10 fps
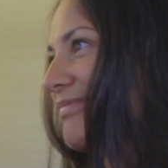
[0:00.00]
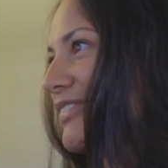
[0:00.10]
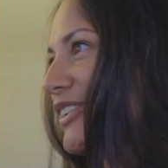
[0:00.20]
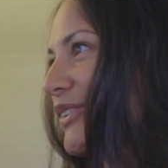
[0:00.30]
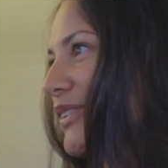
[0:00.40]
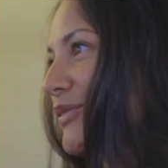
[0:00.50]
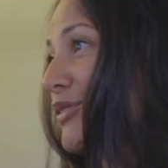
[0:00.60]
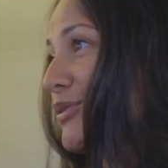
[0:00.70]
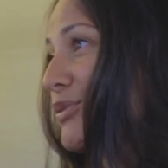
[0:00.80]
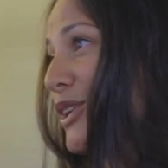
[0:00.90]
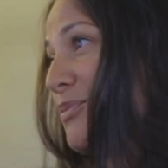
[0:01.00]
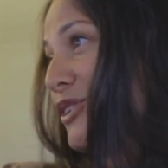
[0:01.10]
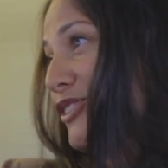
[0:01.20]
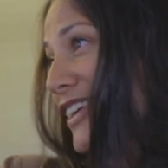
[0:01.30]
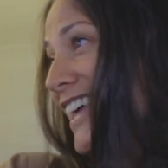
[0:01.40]
So I'm just really
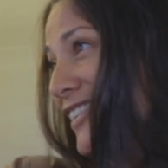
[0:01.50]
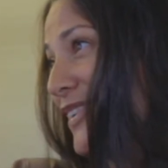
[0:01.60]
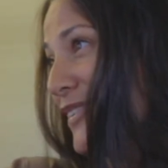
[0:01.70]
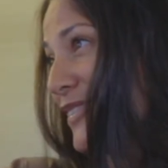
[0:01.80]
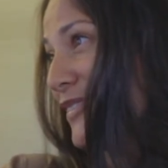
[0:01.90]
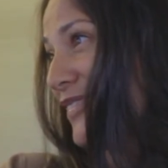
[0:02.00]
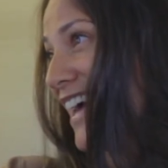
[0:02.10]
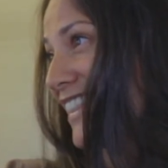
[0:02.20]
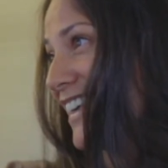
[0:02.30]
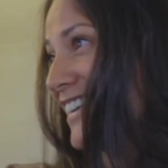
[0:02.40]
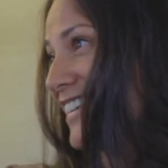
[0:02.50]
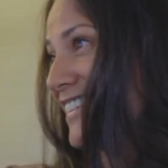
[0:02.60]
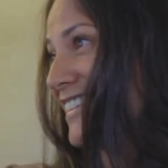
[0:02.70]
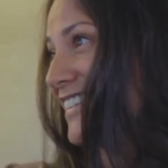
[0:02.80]
appreciative of the fact that you could do